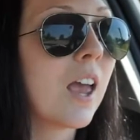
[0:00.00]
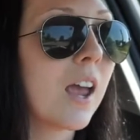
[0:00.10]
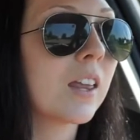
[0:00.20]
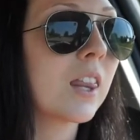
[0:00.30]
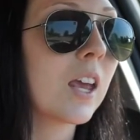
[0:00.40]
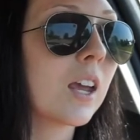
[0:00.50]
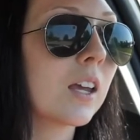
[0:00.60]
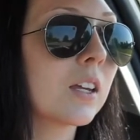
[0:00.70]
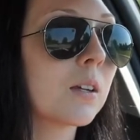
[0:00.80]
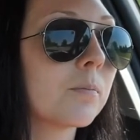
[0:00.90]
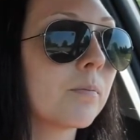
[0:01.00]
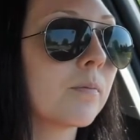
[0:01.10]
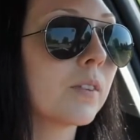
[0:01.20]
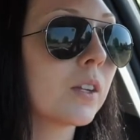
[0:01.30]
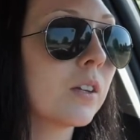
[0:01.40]
And then
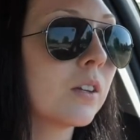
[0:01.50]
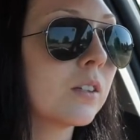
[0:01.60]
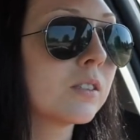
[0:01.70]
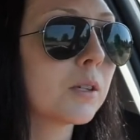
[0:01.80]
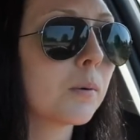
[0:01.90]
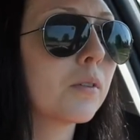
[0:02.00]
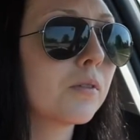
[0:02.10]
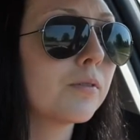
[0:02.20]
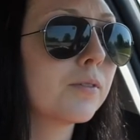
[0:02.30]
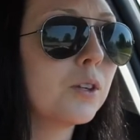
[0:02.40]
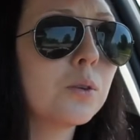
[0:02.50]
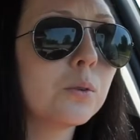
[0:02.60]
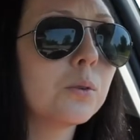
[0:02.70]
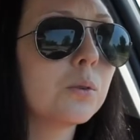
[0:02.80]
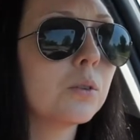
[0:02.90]
some of you
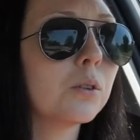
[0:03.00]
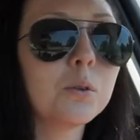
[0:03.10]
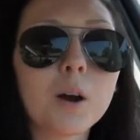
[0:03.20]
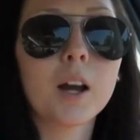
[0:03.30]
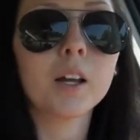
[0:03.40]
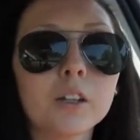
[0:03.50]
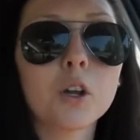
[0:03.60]
who I